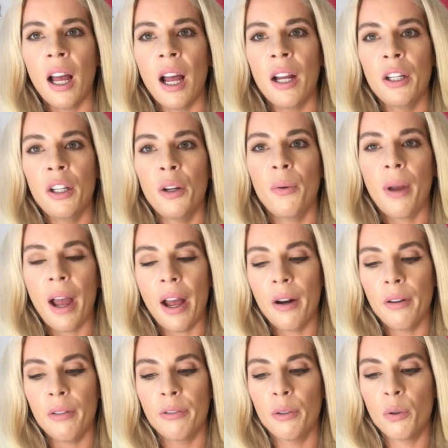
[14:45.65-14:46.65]
and you
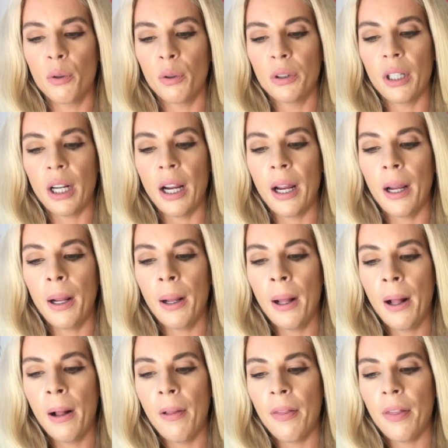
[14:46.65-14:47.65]
can afford it,
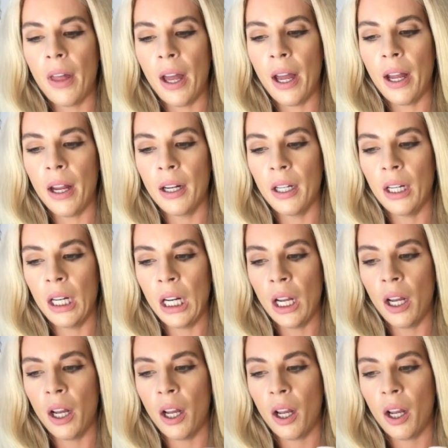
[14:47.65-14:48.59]
then